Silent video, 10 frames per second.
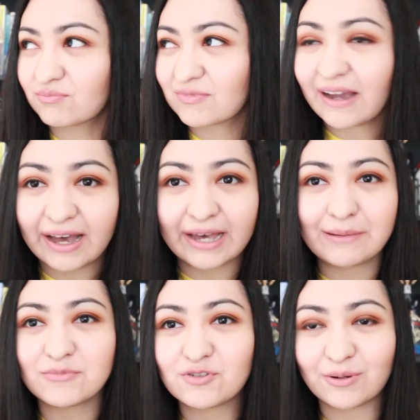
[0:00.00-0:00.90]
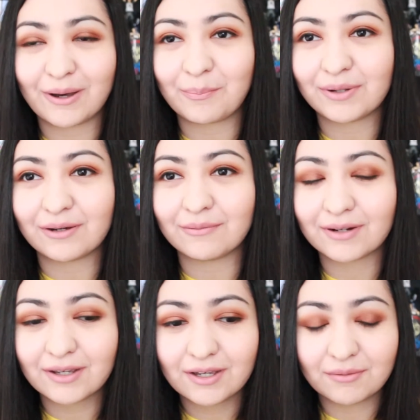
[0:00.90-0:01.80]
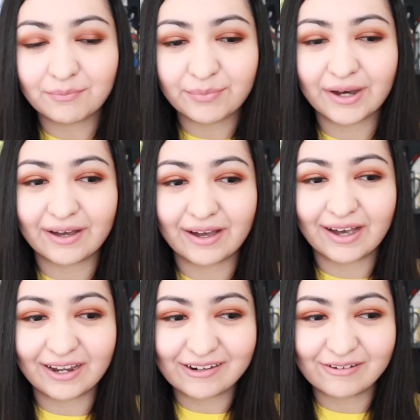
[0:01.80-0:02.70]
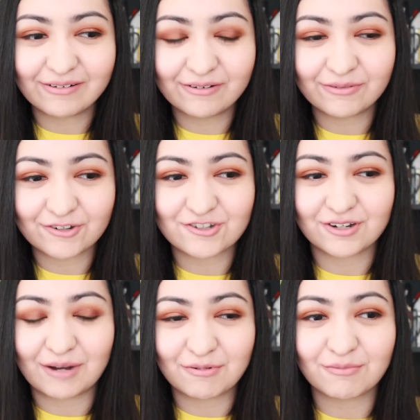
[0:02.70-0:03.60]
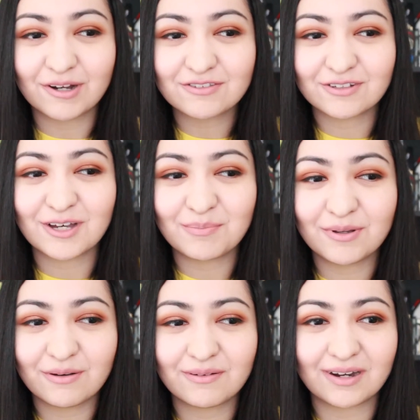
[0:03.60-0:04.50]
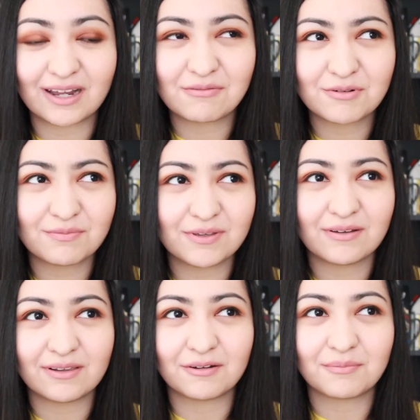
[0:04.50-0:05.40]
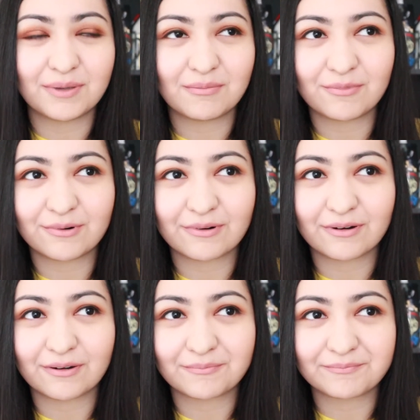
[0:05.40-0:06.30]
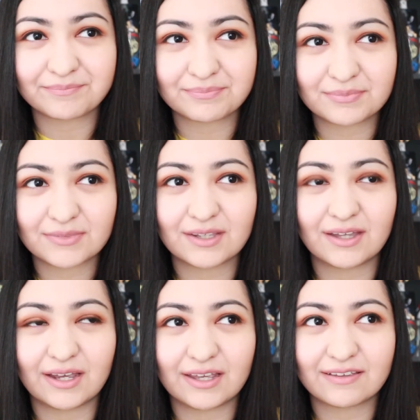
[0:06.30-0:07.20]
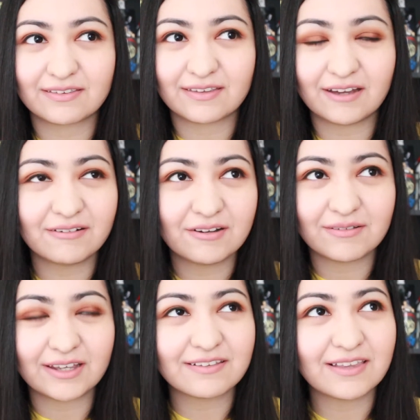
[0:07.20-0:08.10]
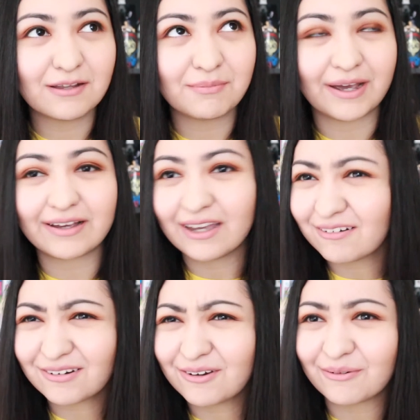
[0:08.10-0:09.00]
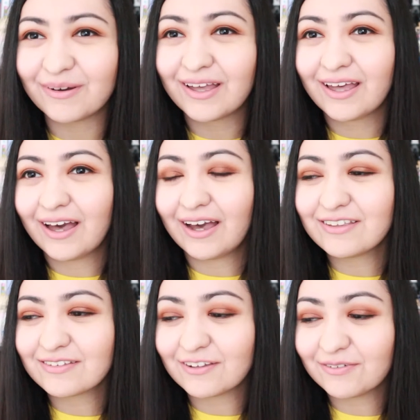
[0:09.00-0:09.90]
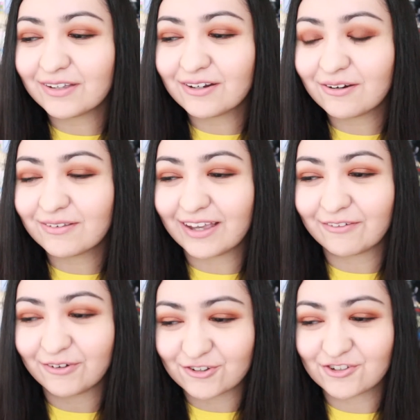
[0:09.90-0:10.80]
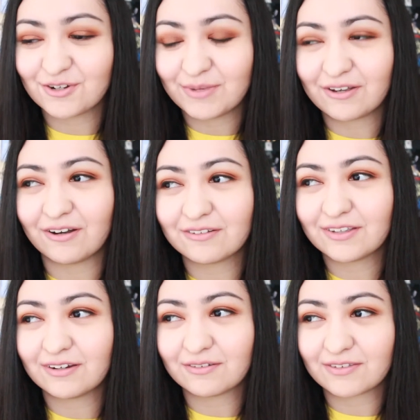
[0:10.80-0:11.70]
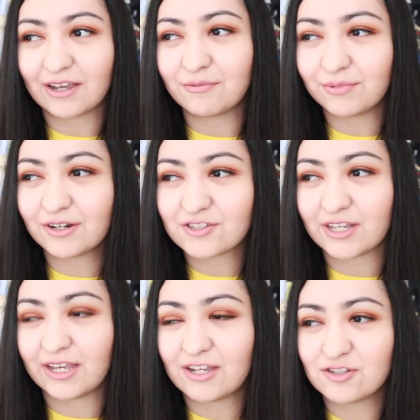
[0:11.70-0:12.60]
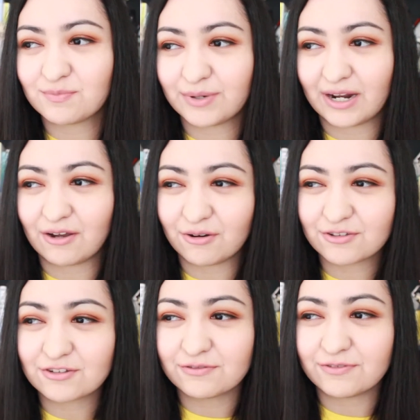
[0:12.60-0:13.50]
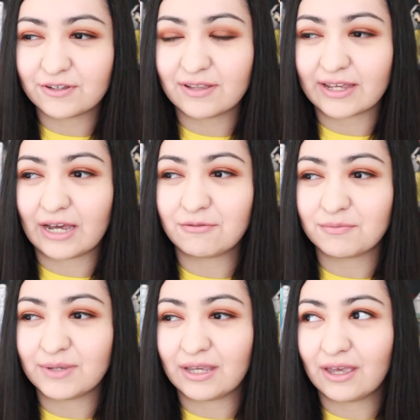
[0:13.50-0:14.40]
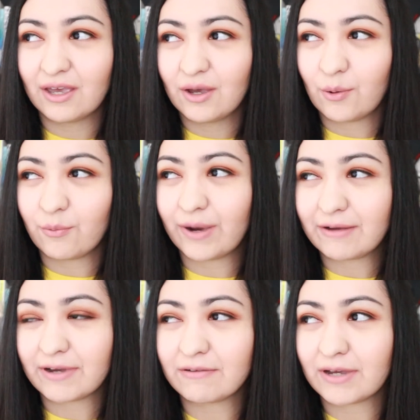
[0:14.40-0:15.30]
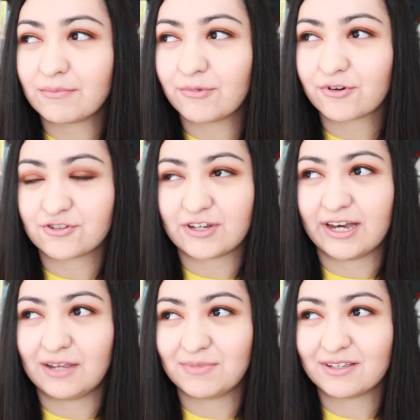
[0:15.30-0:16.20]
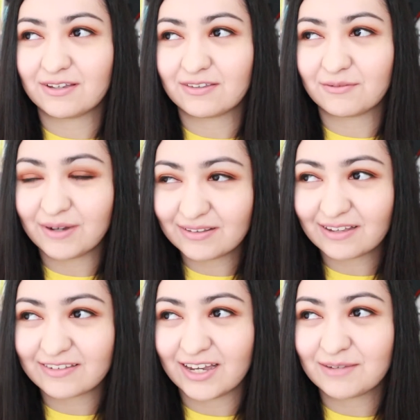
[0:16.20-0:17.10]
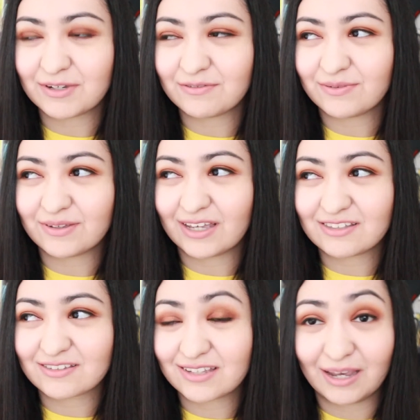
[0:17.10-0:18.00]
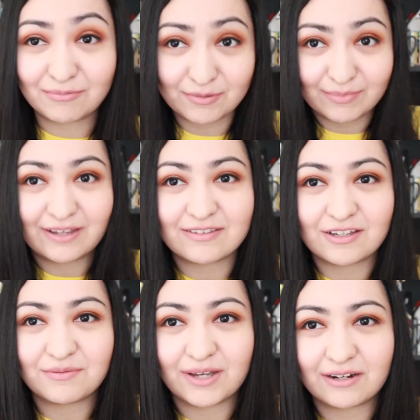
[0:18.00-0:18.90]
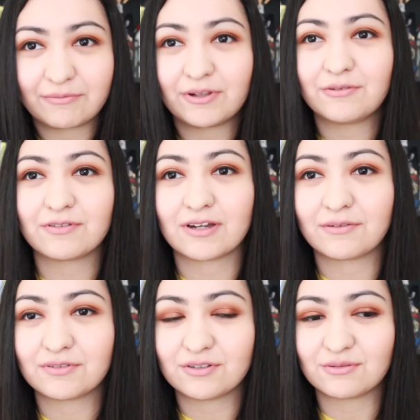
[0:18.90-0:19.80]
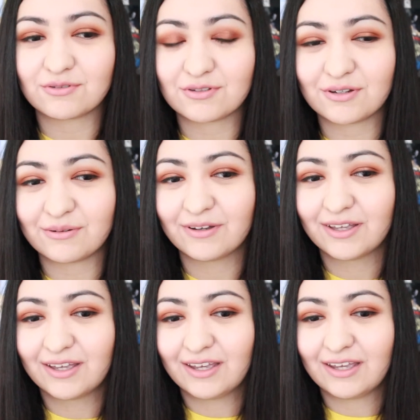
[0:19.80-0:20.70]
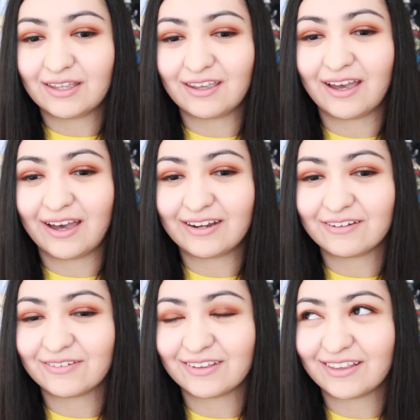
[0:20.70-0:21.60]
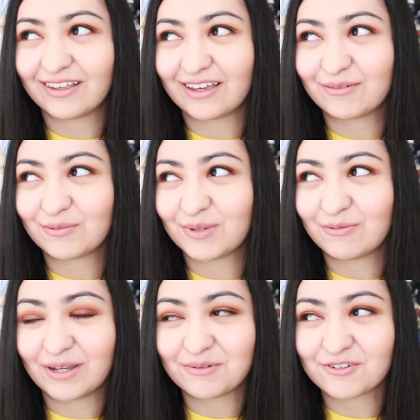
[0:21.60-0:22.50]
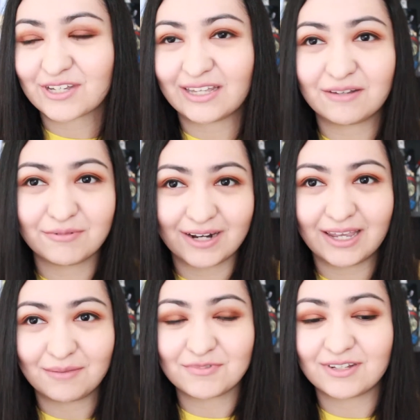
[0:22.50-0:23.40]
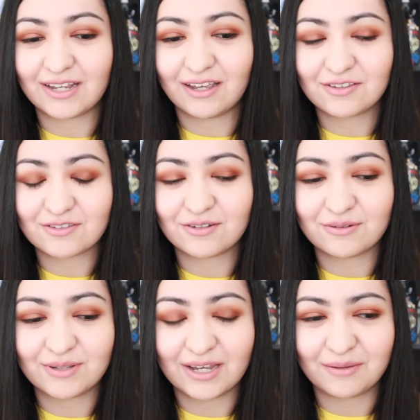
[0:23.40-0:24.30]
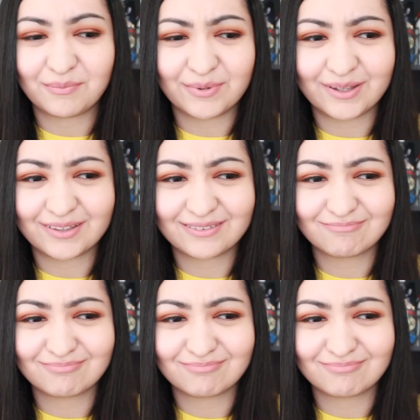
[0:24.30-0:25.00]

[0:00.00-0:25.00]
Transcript: time to upload. But I know for sure I would want to upload and I would feel a little bit more, I guess, I don't know, I guess laid back. I don't know. I just definitely know that for sure my content of style wouldn't change, but I also feel like I would be way more shy because around that time I just kept myself kind of closed off too. So yeah, I definitely think I would be way more shy than what I am today. So yeah, but